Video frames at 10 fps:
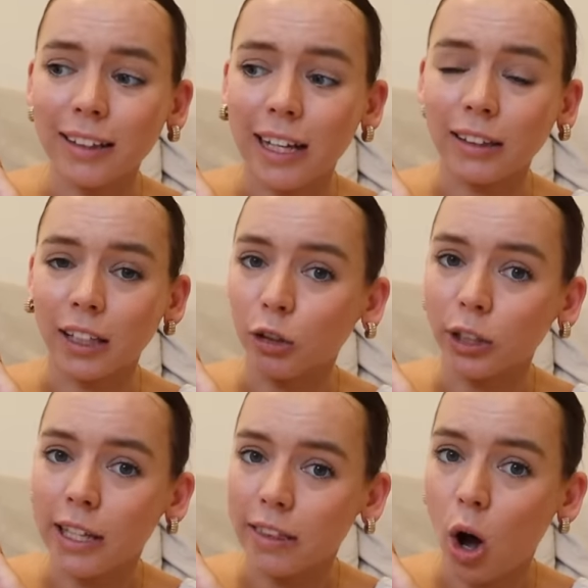like
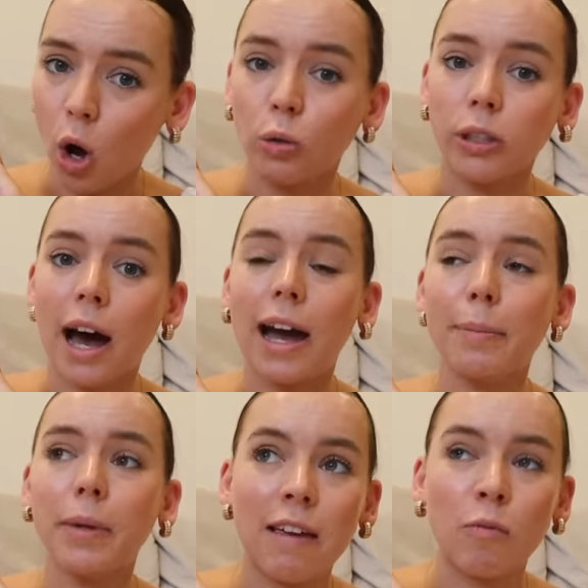literally the whole
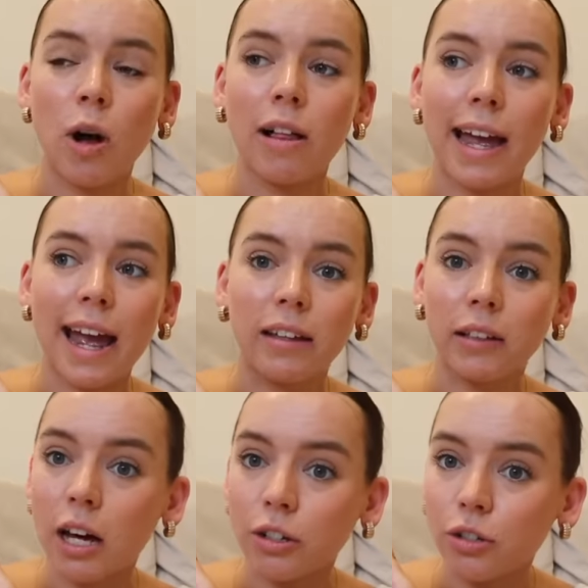time. Even while I ate
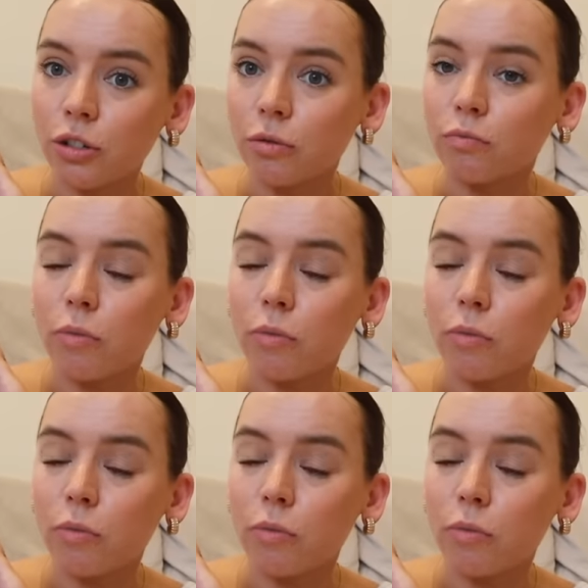lunch,